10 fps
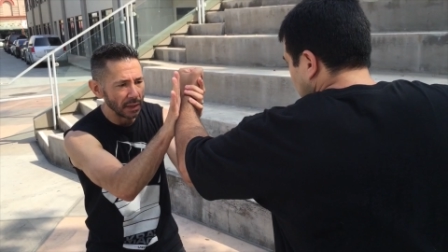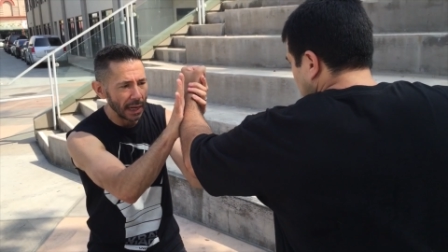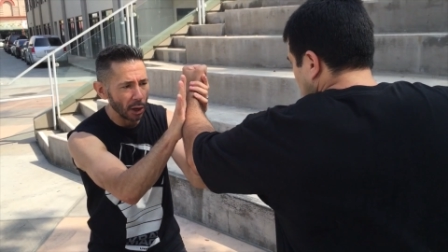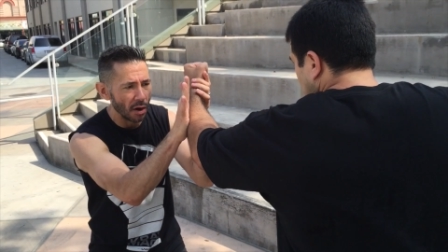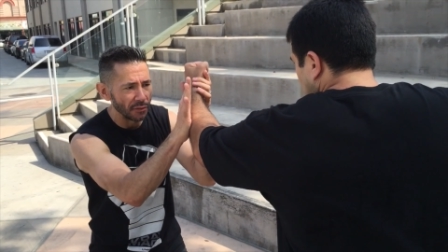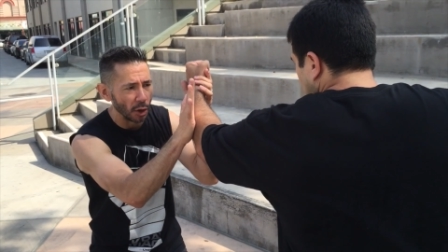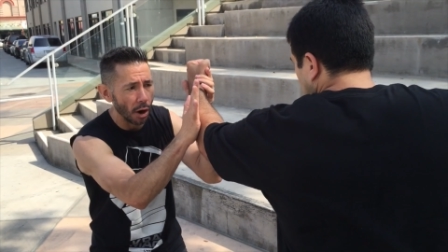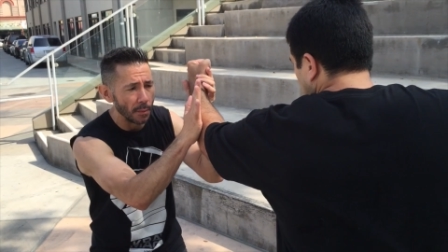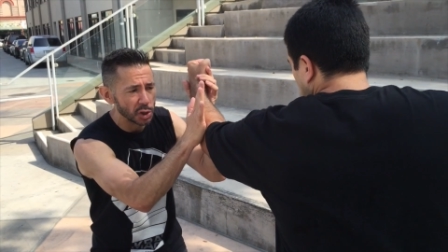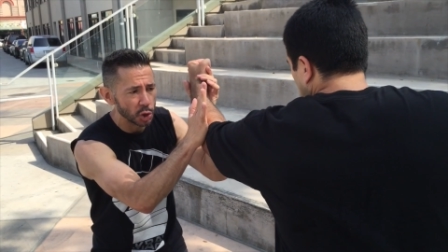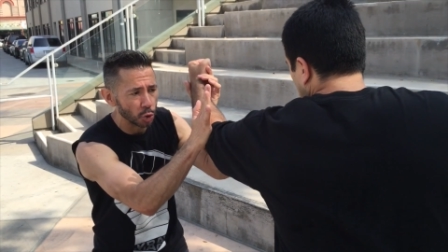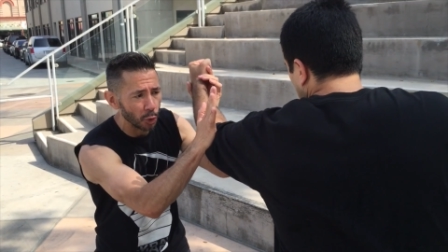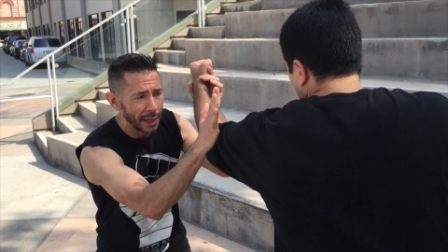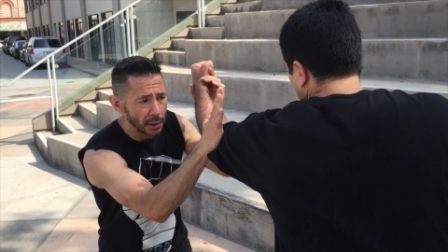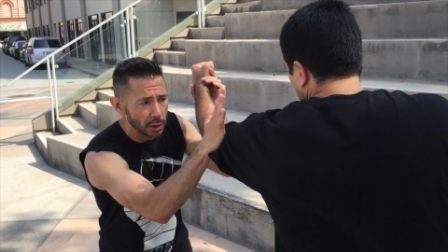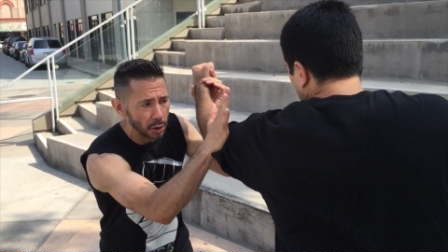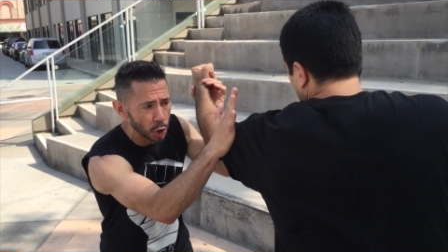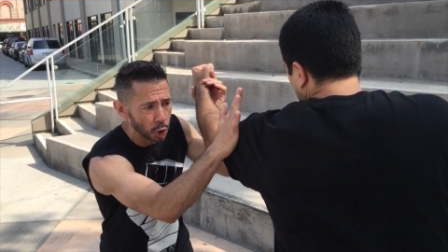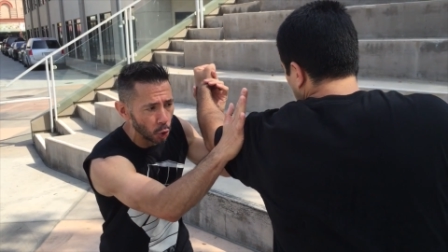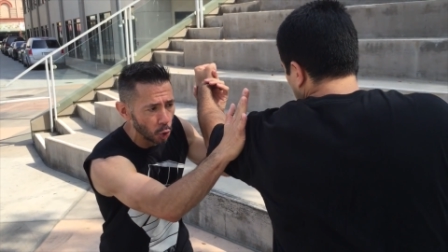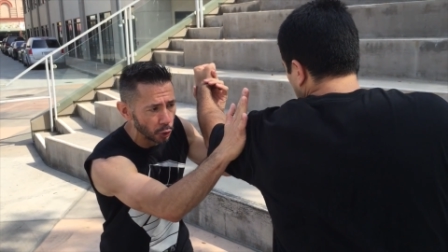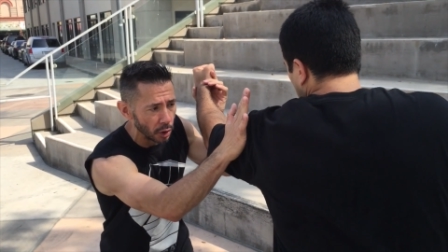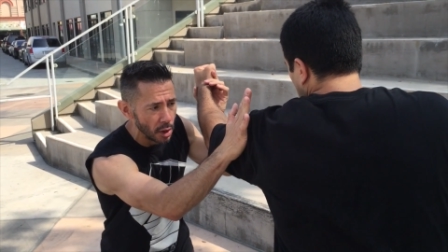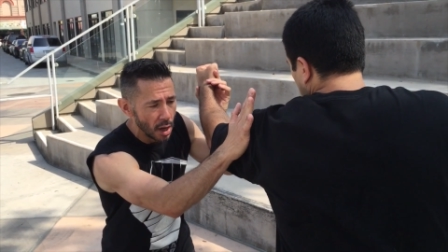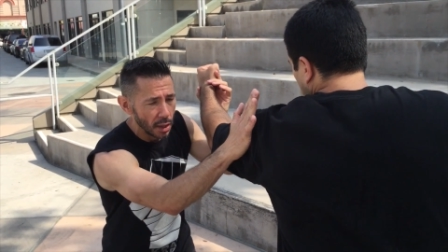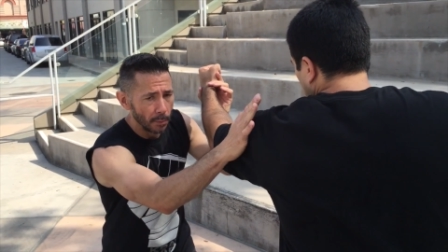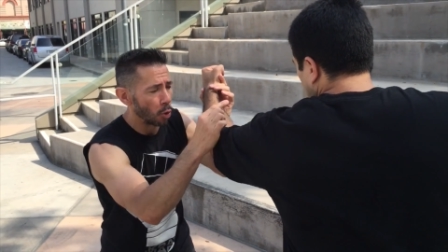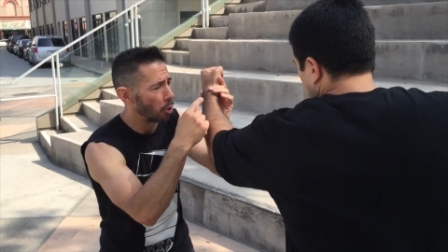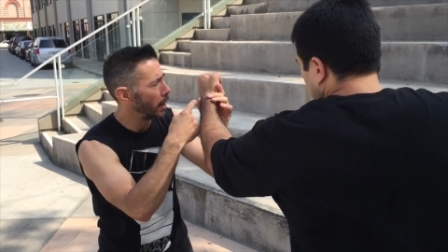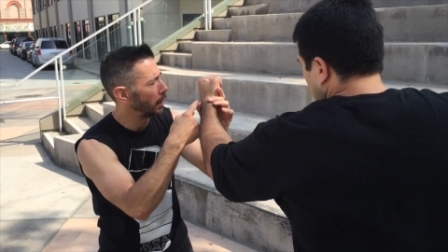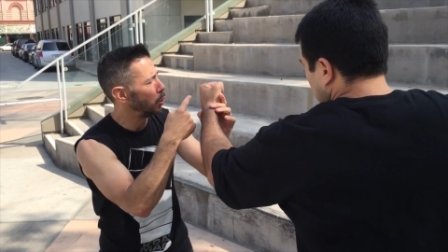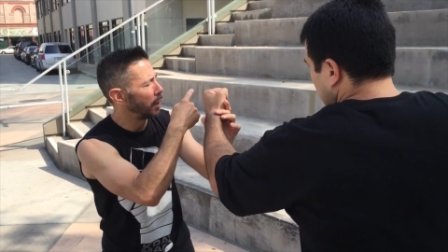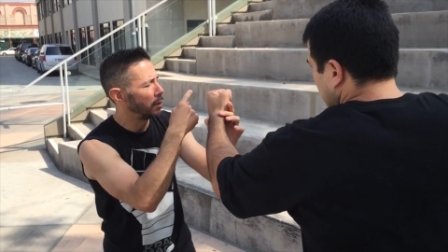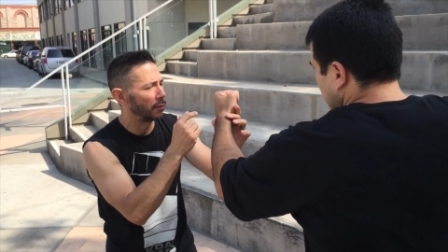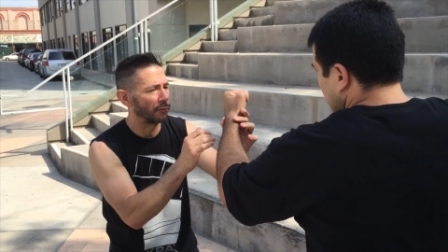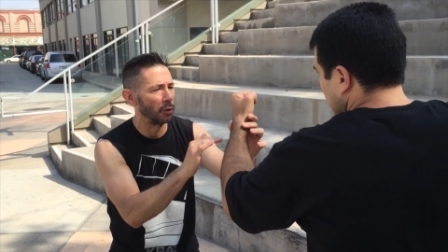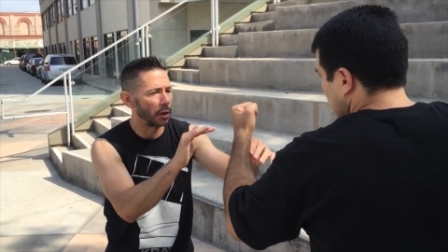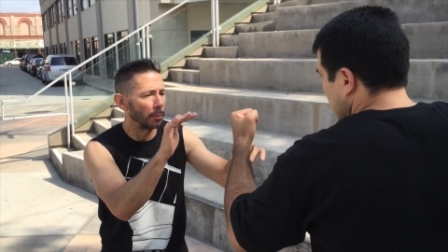the hair off the arm straight to the shoulder. The more I go in, the further